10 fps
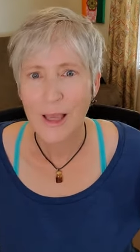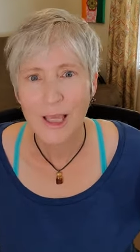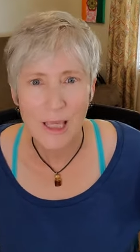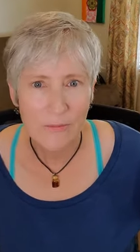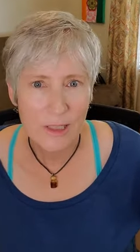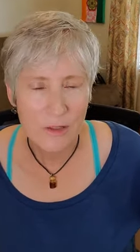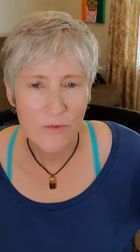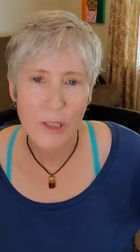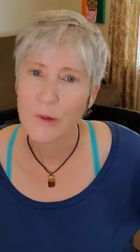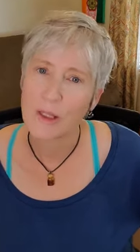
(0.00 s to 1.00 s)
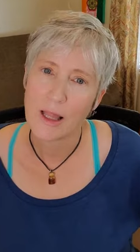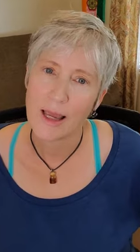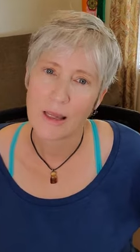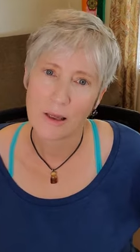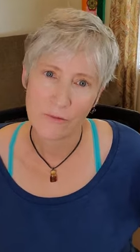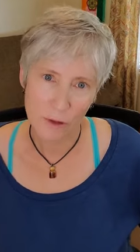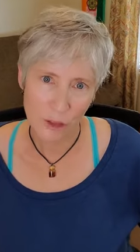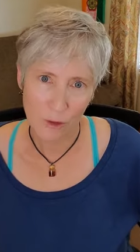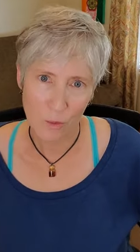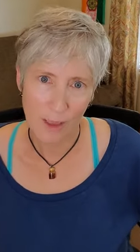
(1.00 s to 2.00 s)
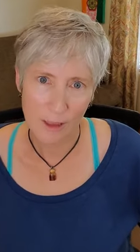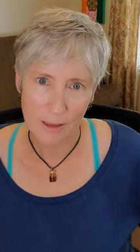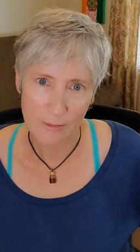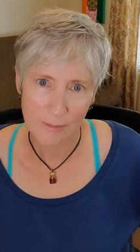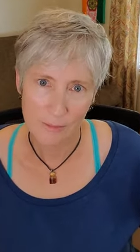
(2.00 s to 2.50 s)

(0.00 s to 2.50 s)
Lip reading: Give this video a like if you're still watching.